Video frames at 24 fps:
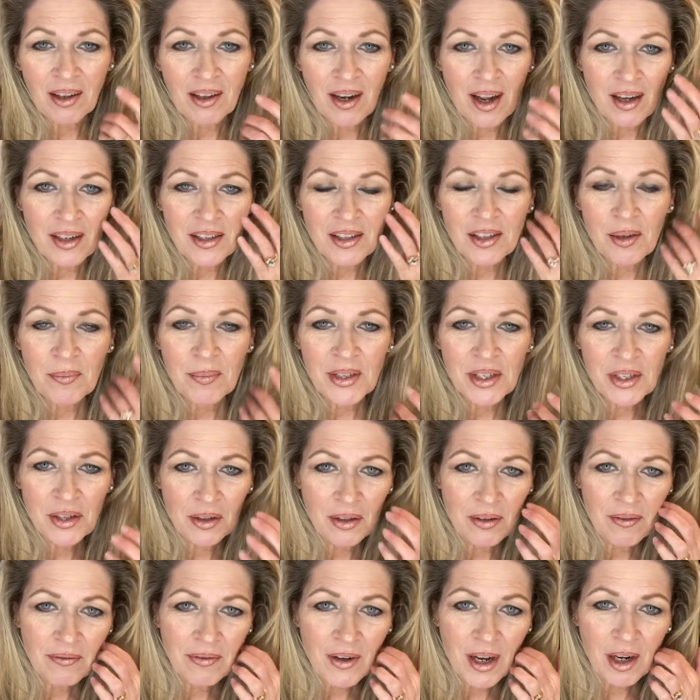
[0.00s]
Also be sure
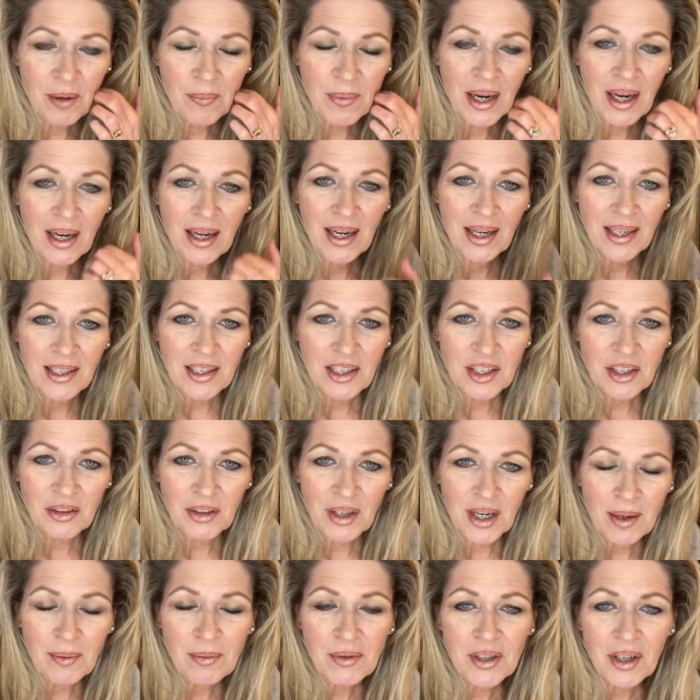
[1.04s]
and follow me on
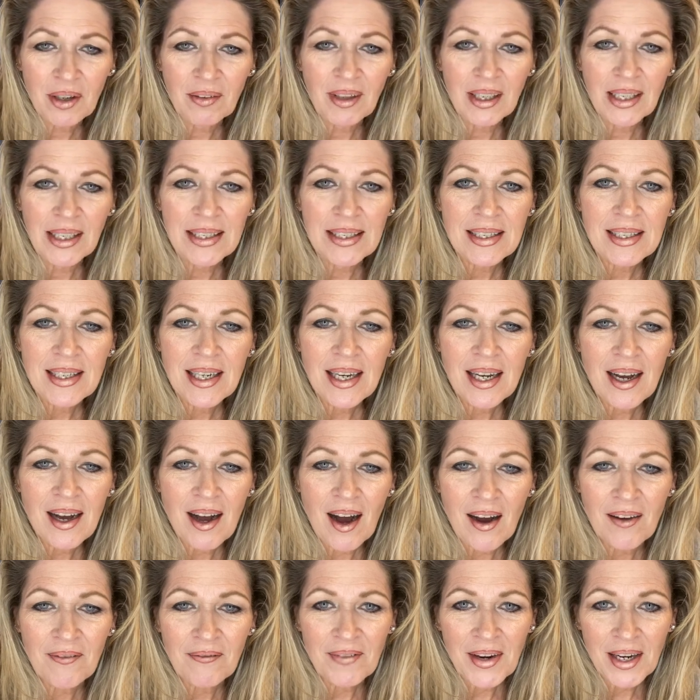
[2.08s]
Instagram, Jill Valencia,
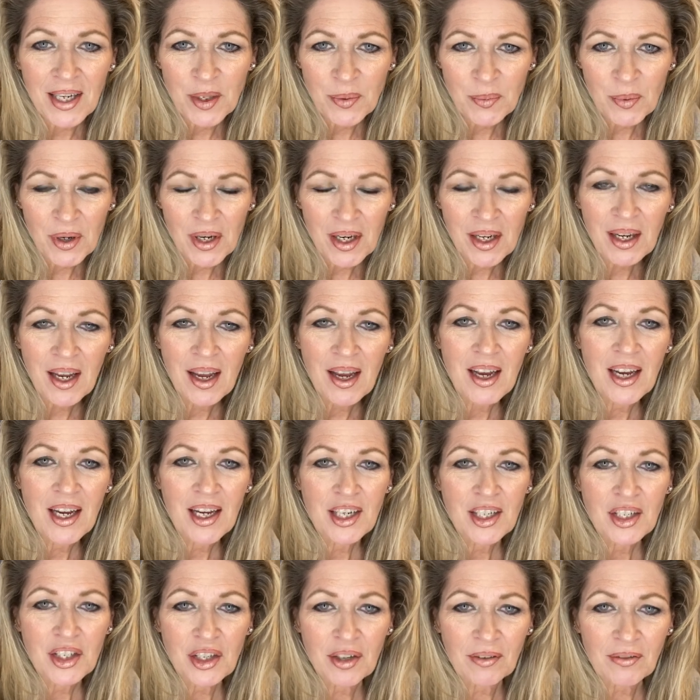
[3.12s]
on Facebook,
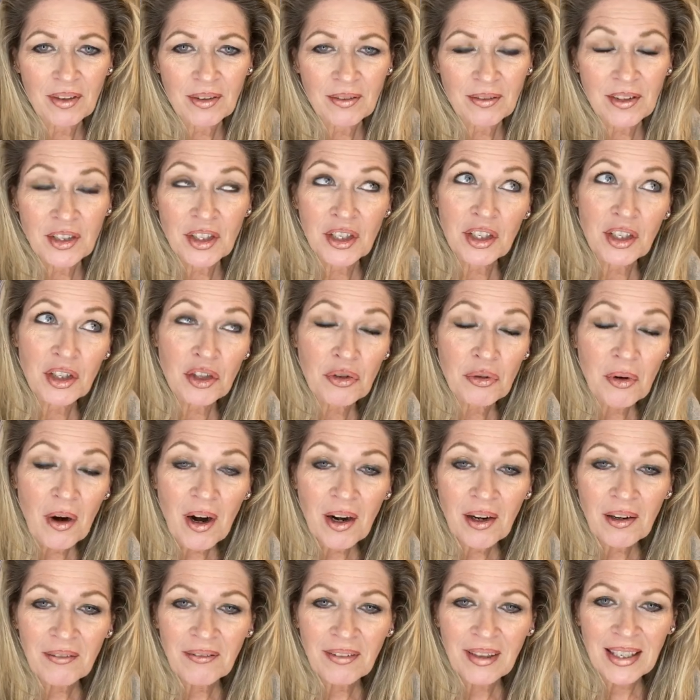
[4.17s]
Jill
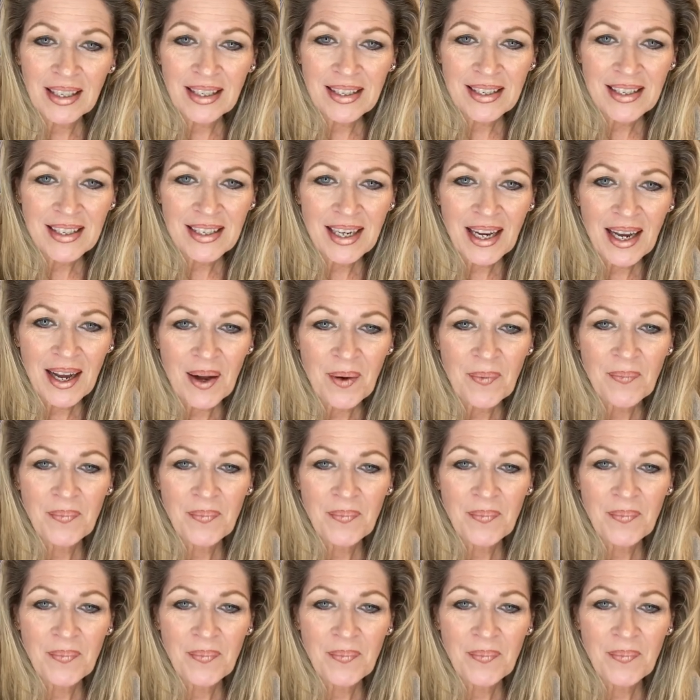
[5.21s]
Trotter Valencia.